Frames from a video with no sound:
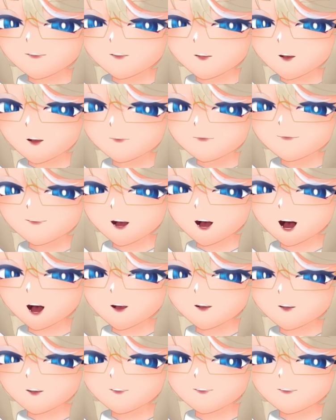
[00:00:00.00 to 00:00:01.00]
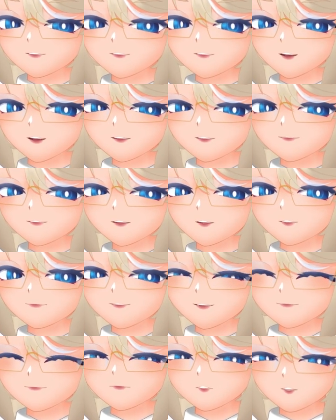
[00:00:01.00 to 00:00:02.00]
Along with add-ons, it'd take a little
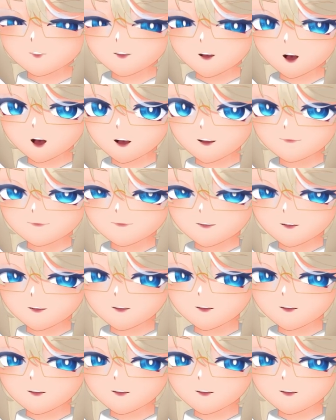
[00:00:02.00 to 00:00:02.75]
bit more time.